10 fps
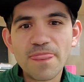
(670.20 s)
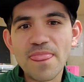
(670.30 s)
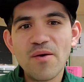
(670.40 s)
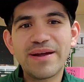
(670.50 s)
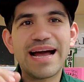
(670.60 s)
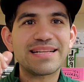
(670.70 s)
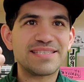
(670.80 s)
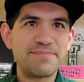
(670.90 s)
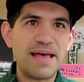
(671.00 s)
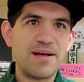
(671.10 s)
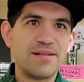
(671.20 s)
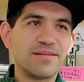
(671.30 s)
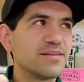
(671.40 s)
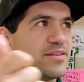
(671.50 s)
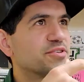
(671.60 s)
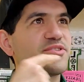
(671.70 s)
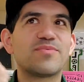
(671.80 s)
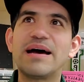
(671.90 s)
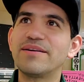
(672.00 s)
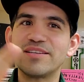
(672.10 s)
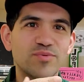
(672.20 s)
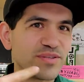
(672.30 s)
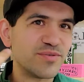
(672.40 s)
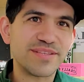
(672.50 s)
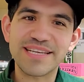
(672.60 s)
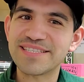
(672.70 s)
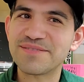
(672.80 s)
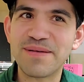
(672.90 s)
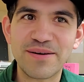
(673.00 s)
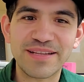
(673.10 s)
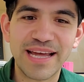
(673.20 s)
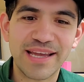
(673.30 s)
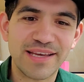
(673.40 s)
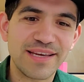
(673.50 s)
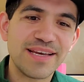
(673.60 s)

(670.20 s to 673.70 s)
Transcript: we got smell, your surroundings. What do things smell like?